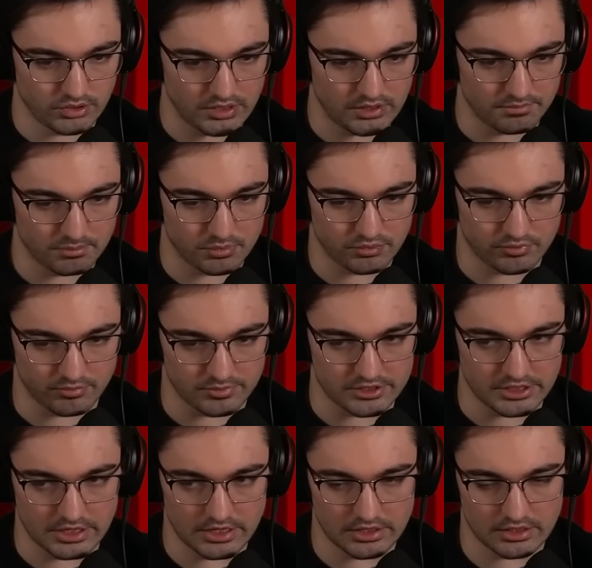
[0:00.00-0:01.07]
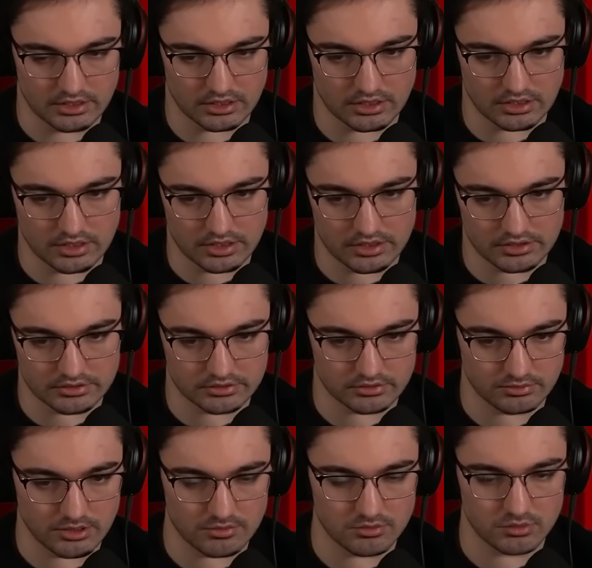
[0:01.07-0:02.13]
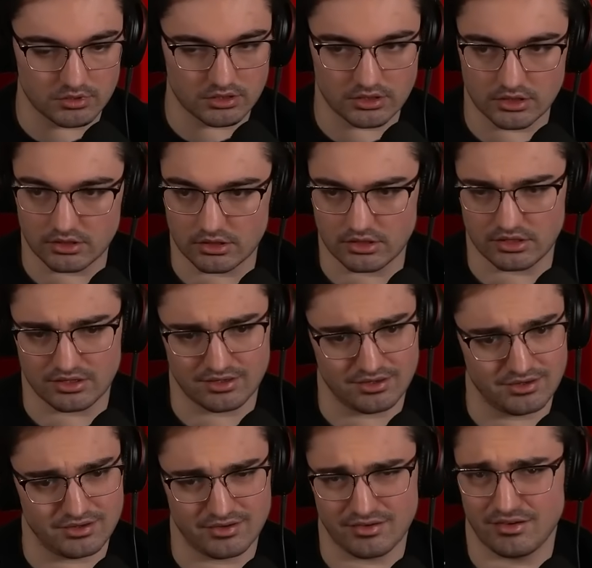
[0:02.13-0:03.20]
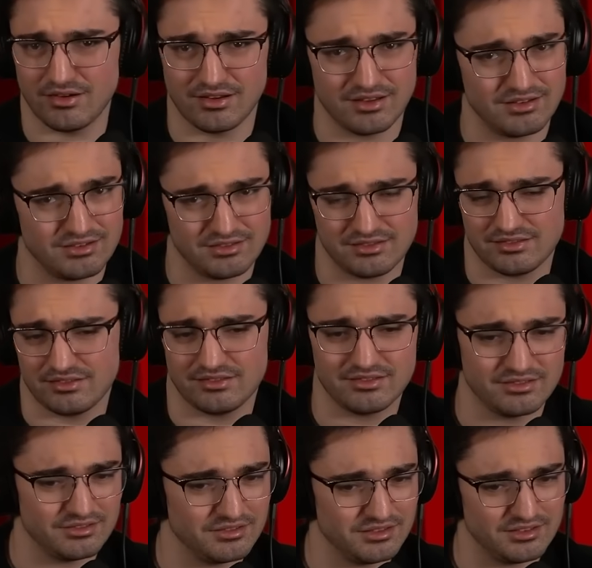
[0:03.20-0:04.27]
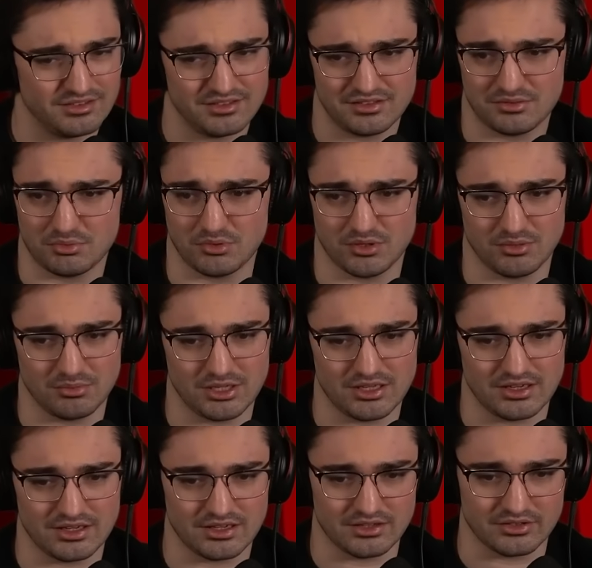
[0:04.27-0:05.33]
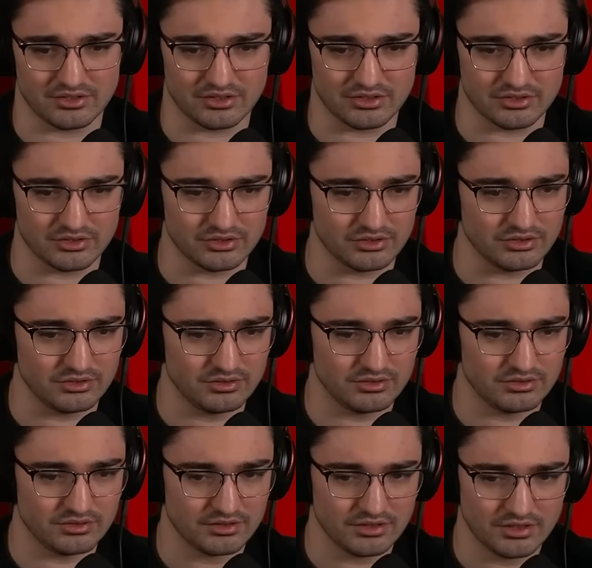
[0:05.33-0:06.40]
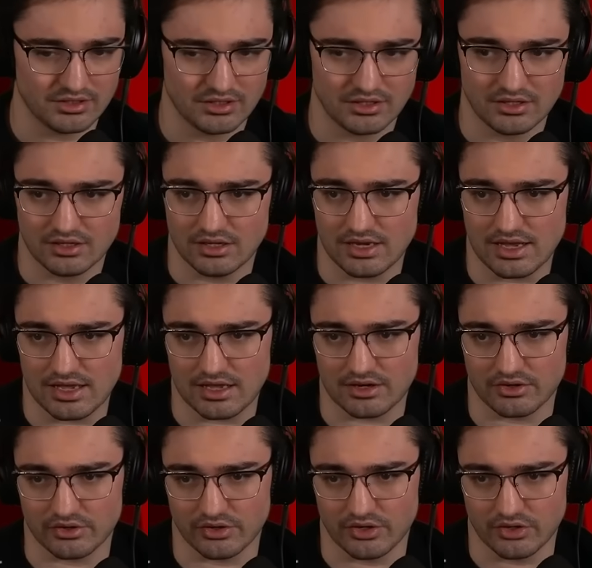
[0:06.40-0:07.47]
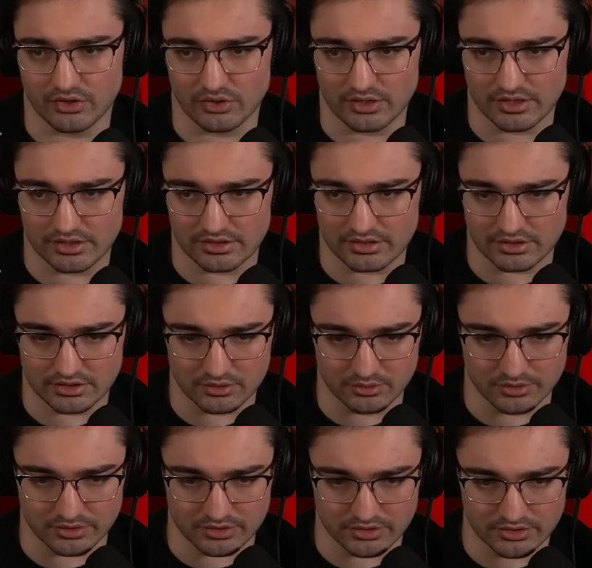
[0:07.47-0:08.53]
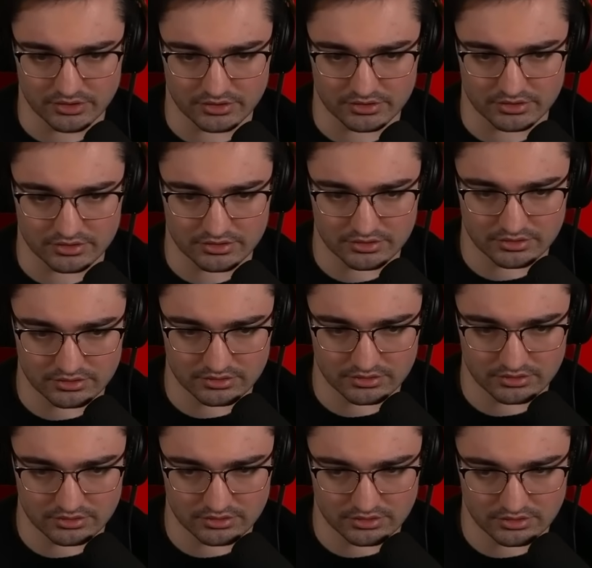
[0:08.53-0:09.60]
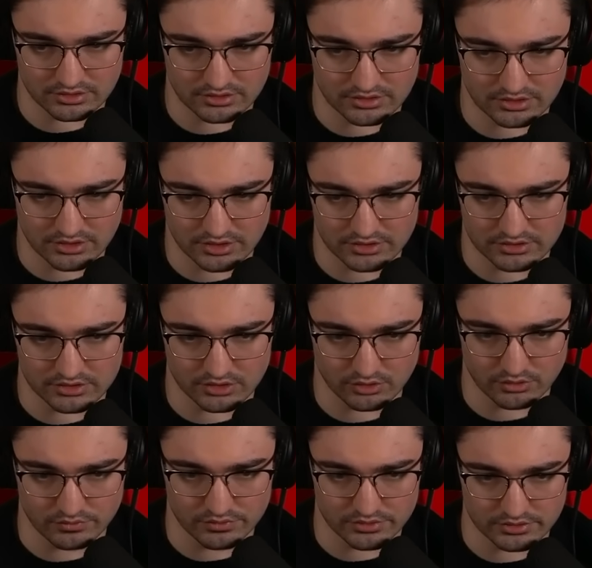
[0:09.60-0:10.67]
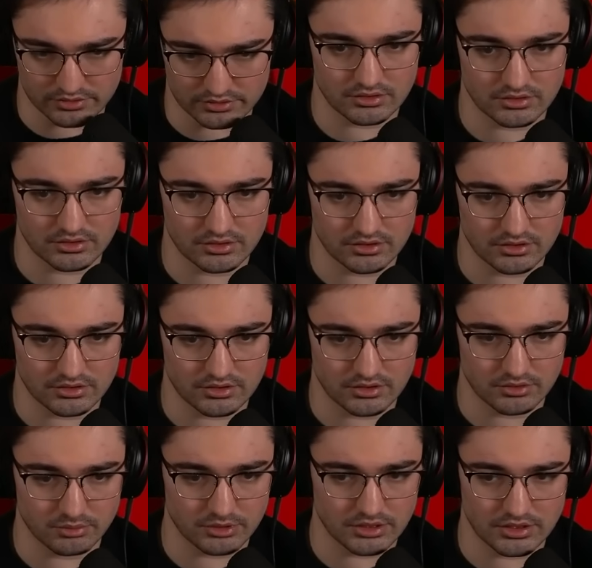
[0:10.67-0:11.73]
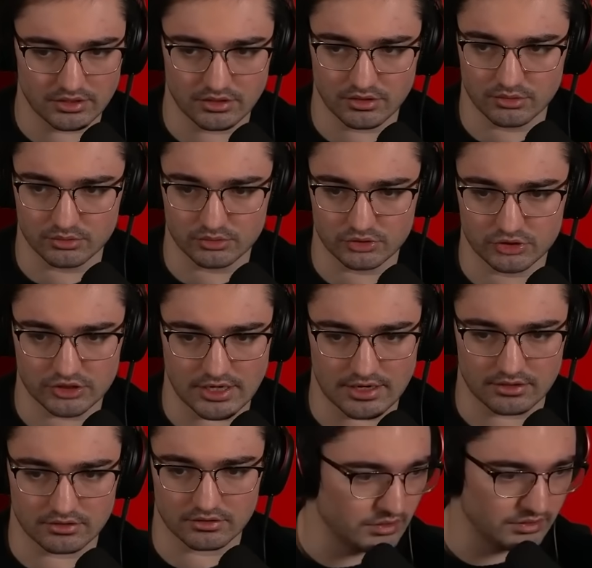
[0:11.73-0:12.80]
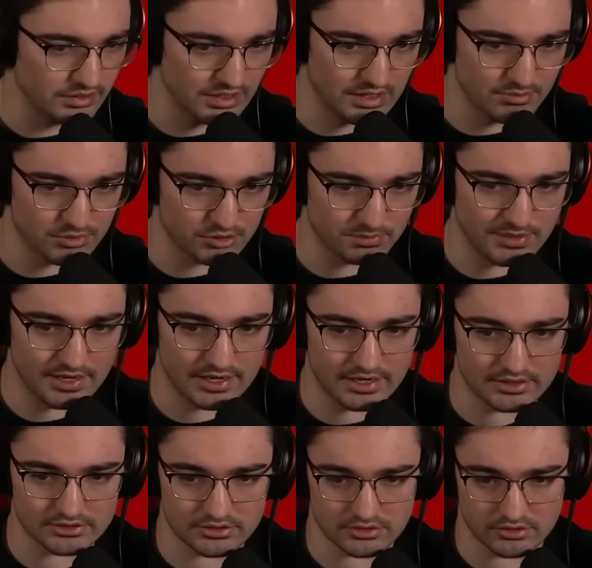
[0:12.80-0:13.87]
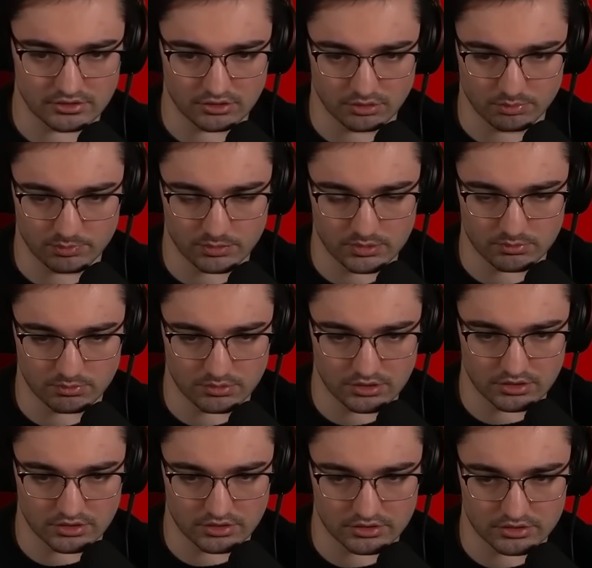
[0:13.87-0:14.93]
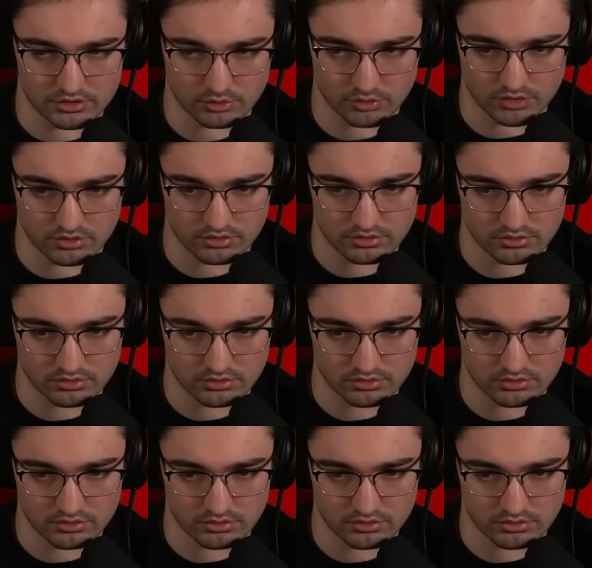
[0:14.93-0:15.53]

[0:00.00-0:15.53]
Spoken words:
up from Den, I guess. Maybe we can get it here? At this point, man, I don't know, dude. I don't know. I think we're cooked. I think it's over. I think we got no shot. The time has passed. No PB on this one.